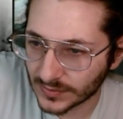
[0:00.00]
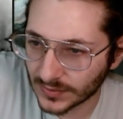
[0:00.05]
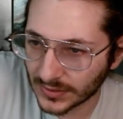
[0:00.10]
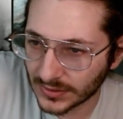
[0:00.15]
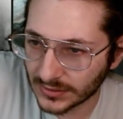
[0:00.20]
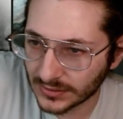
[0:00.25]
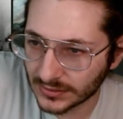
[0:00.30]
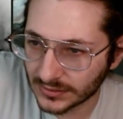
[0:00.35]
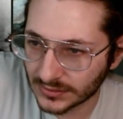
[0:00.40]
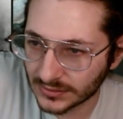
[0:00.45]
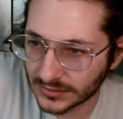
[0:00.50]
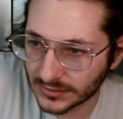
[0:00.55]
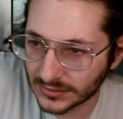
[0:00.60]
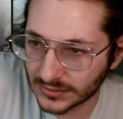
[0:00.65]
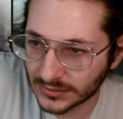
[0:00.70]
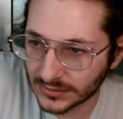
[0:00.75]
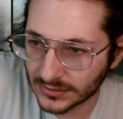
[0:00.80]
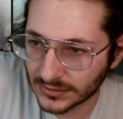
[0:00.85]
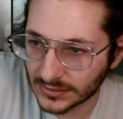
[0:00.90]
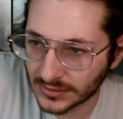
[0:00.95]
one?
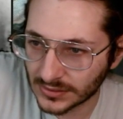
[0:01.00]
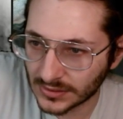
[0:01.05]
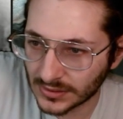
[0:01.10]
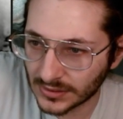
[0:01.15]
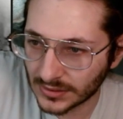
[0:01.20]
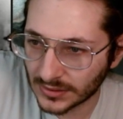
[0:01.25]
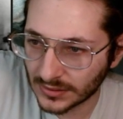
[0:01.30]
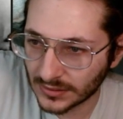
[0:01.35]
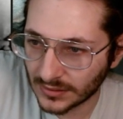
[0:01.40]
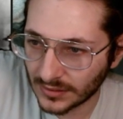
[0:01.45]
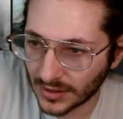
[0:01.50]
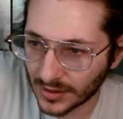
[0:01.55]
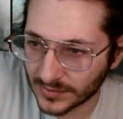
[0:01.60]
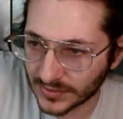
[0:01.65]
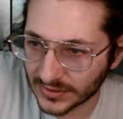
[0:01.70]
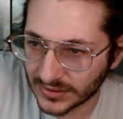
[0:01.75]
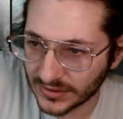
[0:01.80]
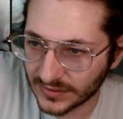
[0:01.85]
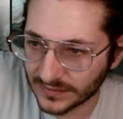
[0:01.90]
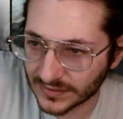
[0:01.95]
I
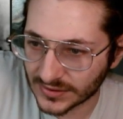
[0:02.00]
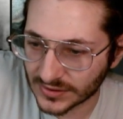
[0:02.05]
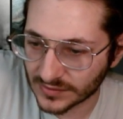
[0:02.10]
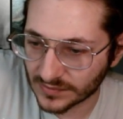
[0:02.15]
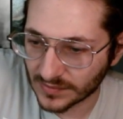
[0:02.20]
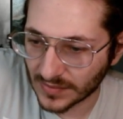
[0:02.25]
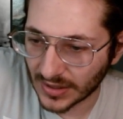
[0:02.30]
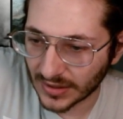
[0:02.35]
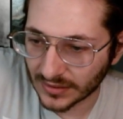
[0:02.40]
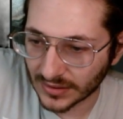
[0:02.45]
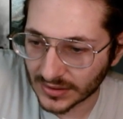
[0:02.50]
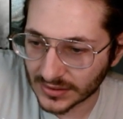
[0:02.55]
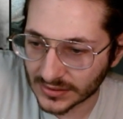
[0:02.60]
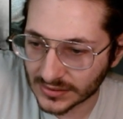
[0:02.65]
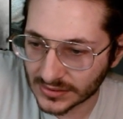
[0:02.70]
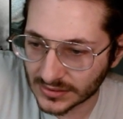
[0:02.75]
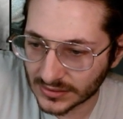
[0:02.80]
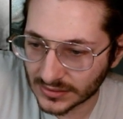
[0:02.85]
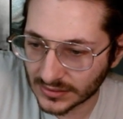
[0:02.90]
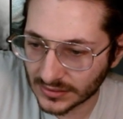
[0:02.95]
believe this is my
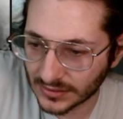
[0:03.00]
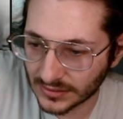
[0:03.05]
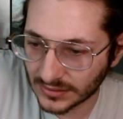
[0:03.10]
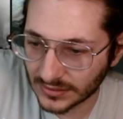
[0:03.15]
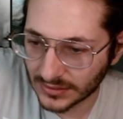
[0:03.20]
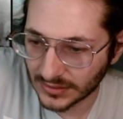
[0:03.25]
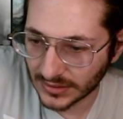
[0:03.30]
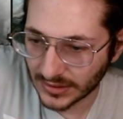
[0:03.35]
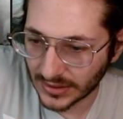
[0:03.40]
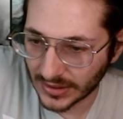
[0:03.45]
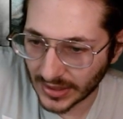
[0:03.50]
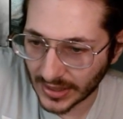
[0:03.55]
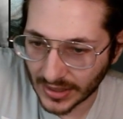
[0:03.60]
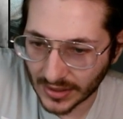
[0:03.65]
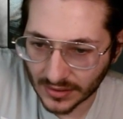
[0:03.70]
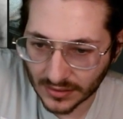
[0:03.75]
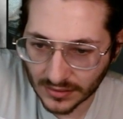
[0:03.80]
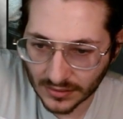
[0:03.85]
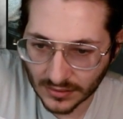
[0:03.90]
list. Yeah.